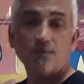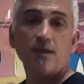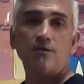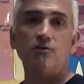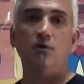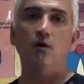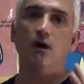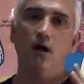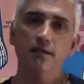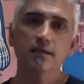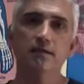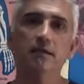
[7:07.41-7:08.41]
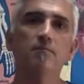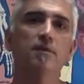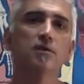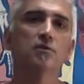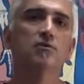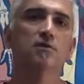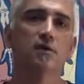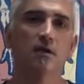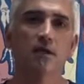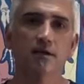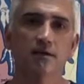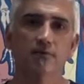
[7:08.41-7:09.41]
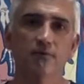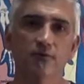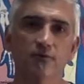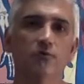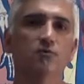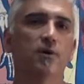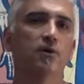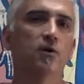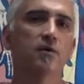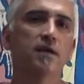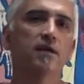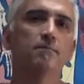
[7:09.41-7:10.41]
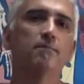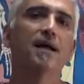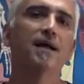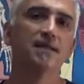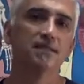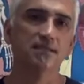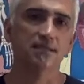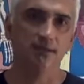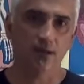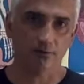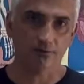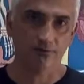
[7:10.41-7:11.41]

So onion can be used in a lot of different foods where you don't eat it by itself.